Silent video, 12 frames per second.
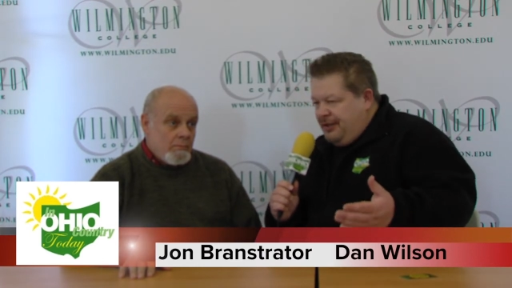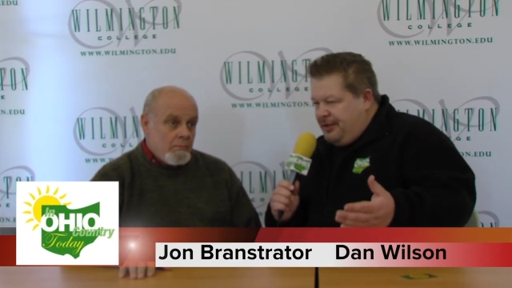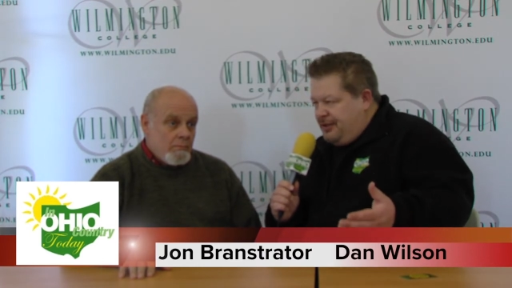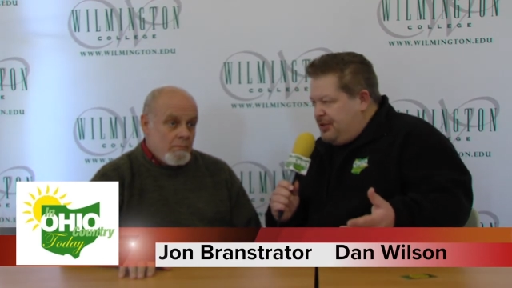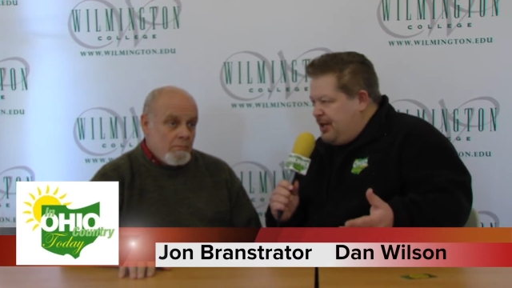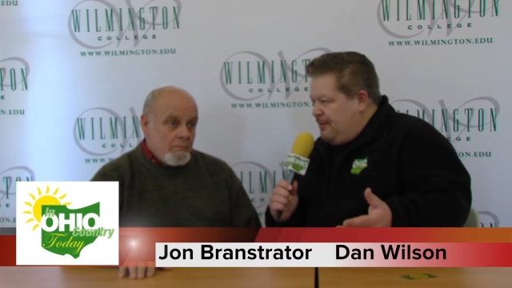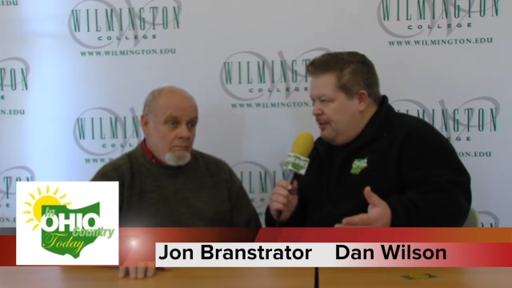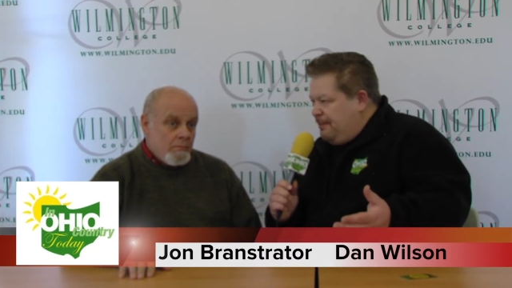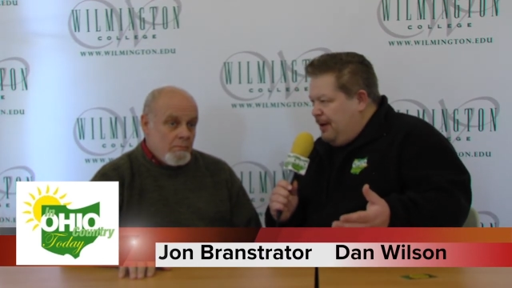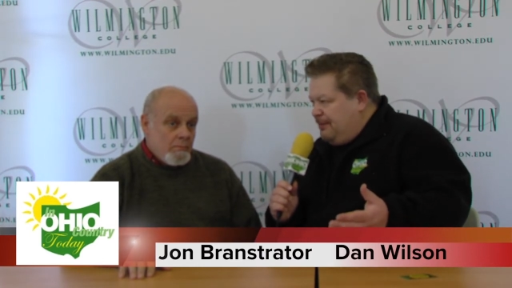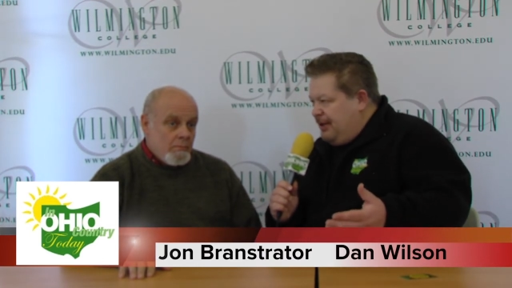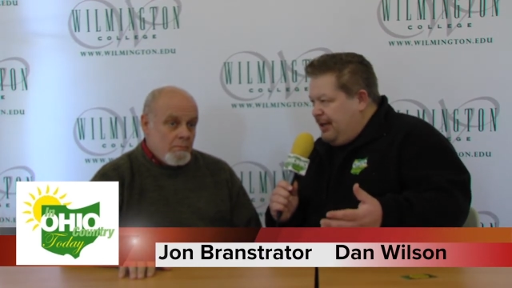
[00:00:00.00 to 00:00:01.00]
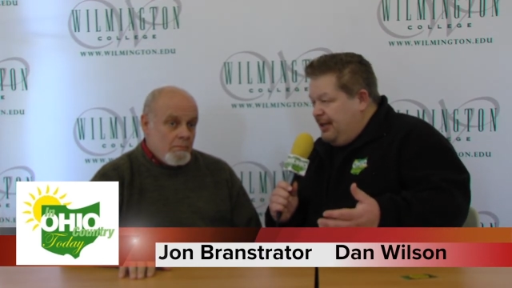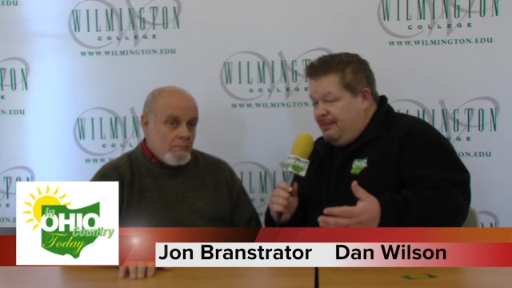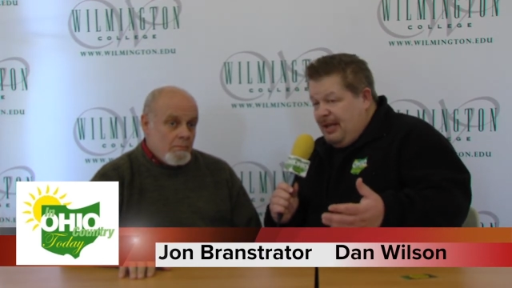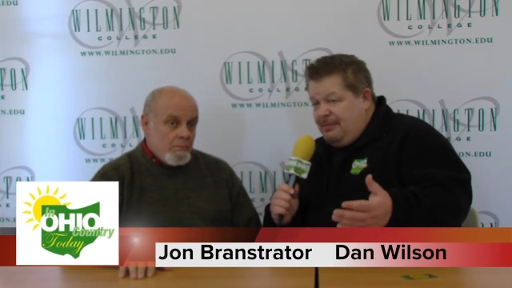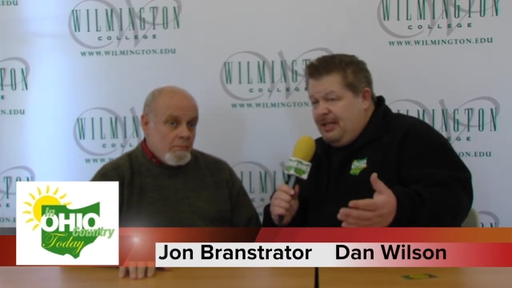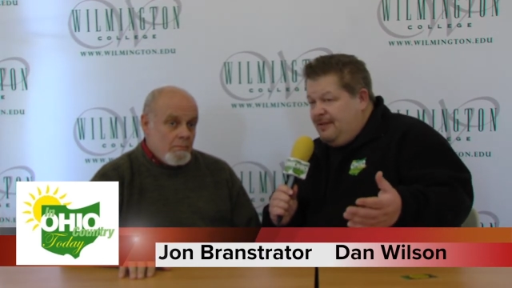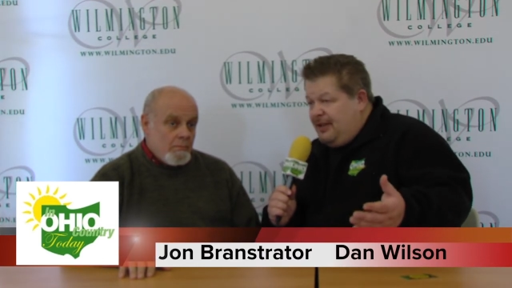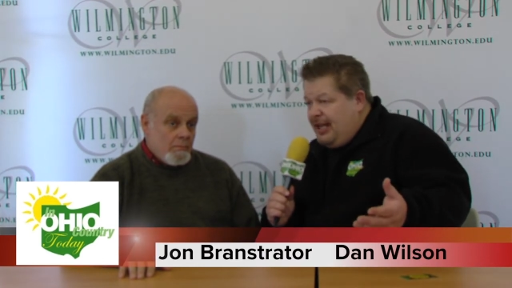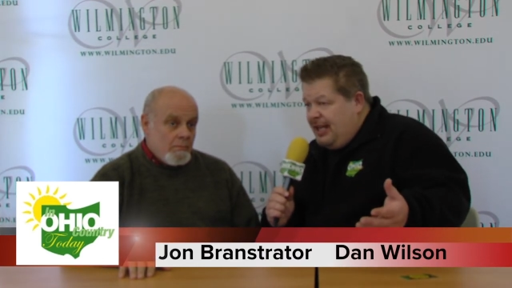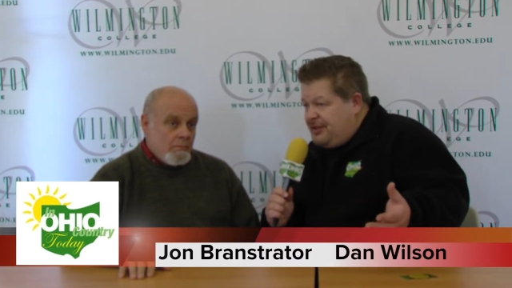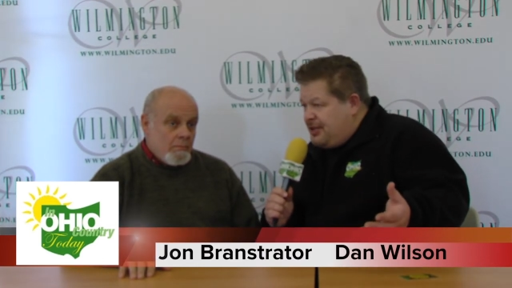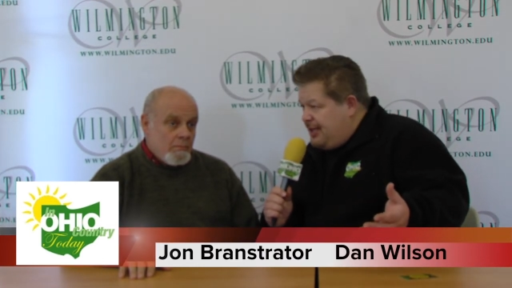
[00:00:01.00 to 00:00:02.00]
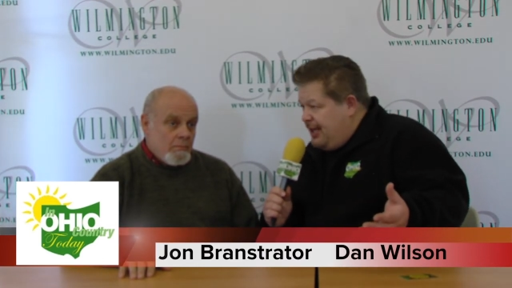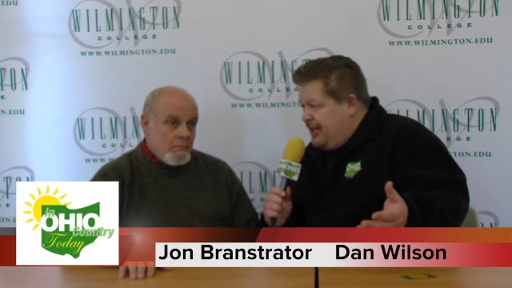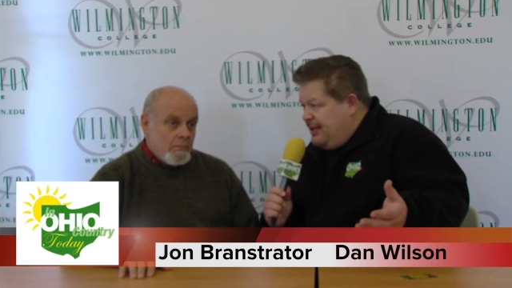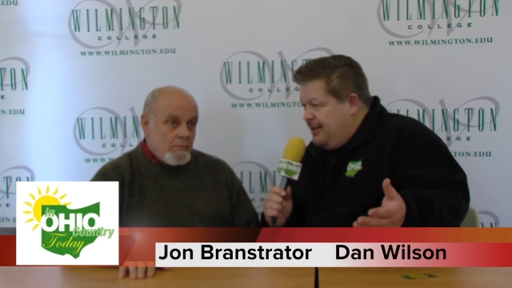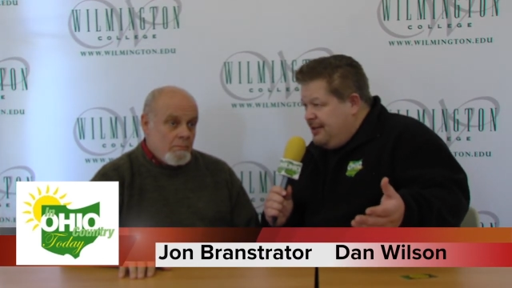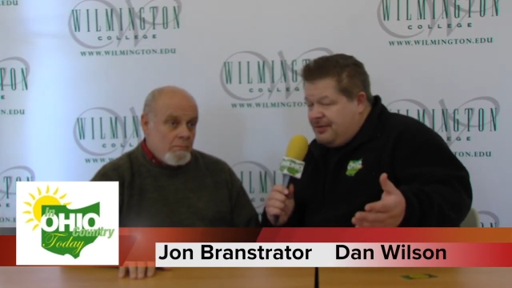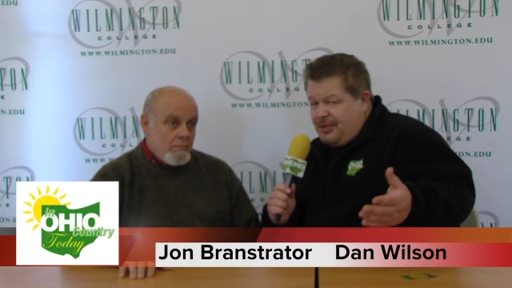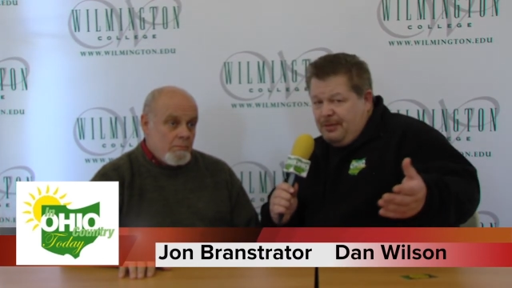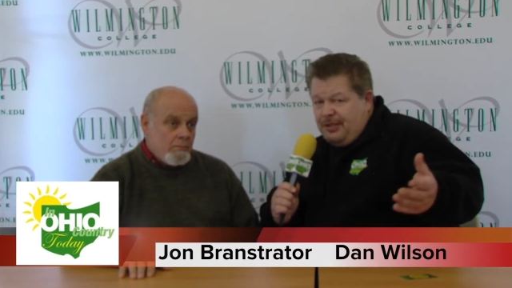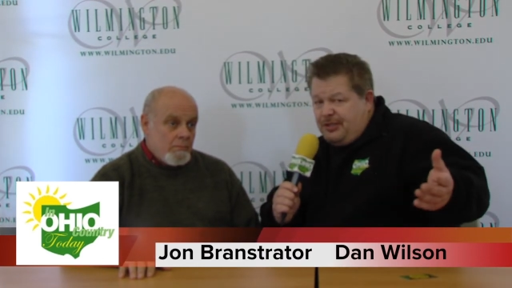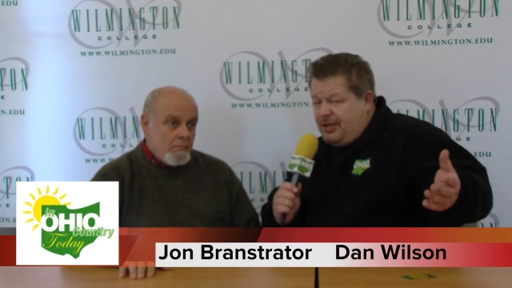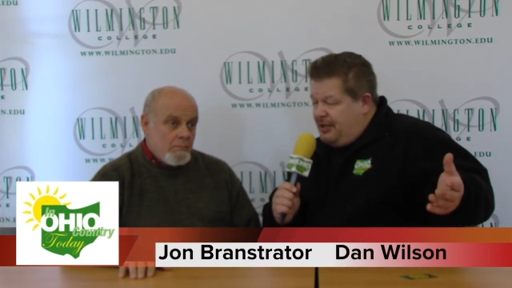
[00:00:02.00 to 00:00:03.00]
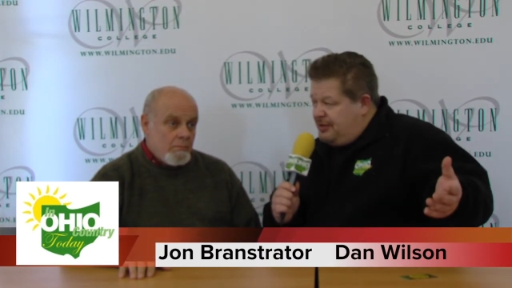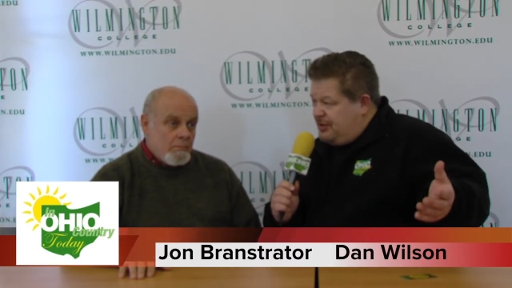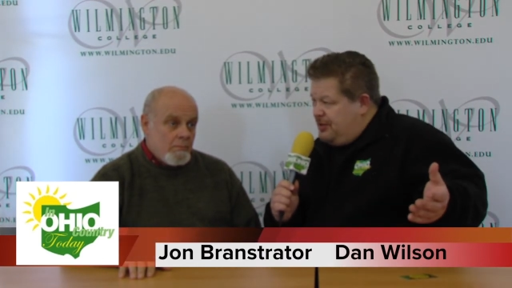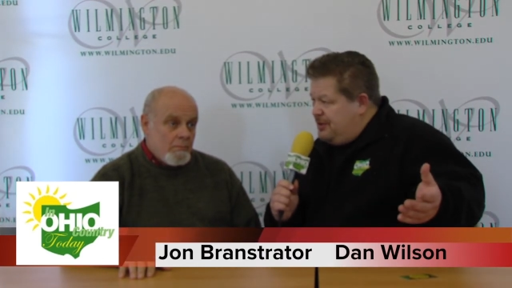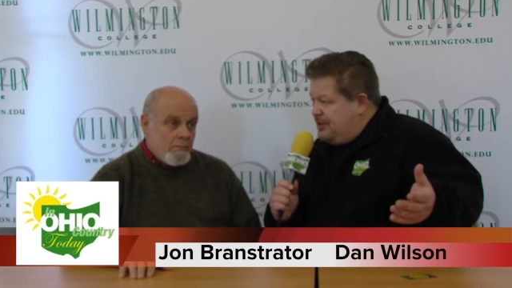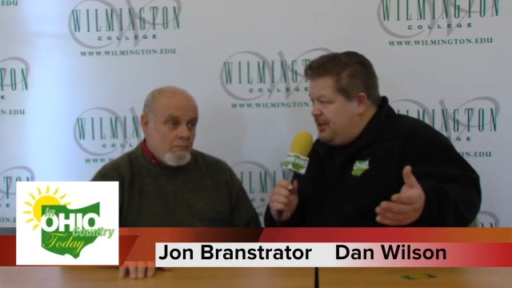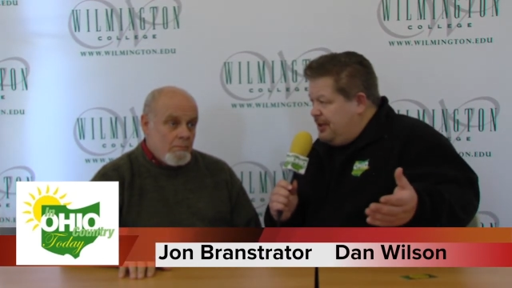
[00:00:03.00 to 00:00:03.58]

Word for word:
Speaker 1: to the general public and to maybe even educate some of these young students